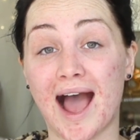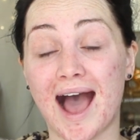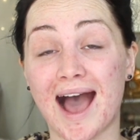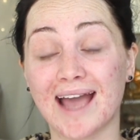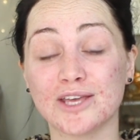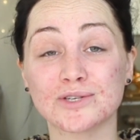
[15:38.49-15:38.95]

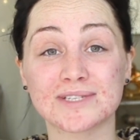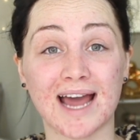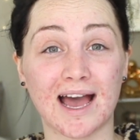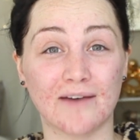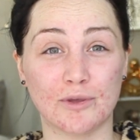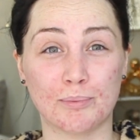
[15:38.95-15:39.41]
I used to
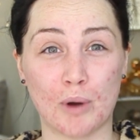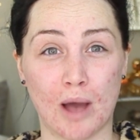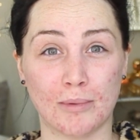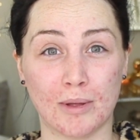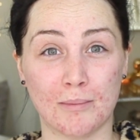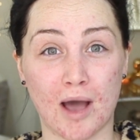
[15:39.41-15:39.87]
have the
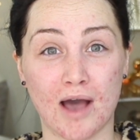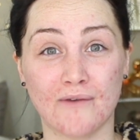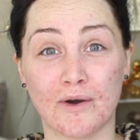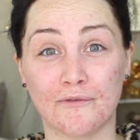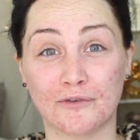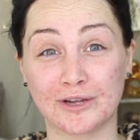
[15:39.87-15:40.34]
problem of
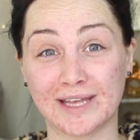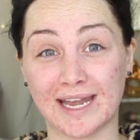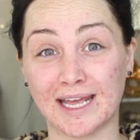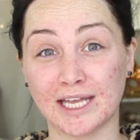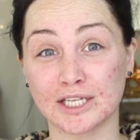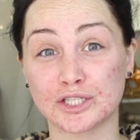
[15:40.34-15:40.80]

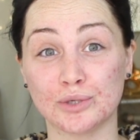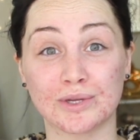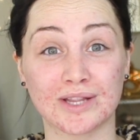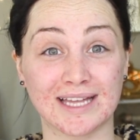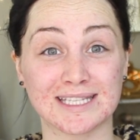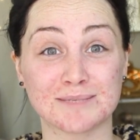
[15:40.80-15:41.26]
forgetting to
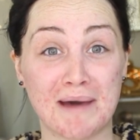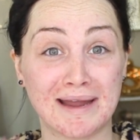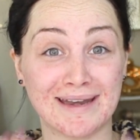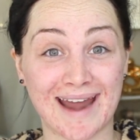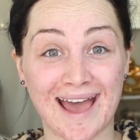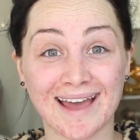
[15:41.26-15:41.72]
cleanse my
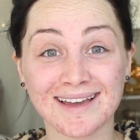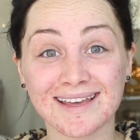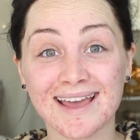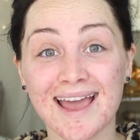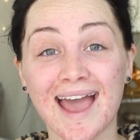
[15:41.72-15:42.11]
neck,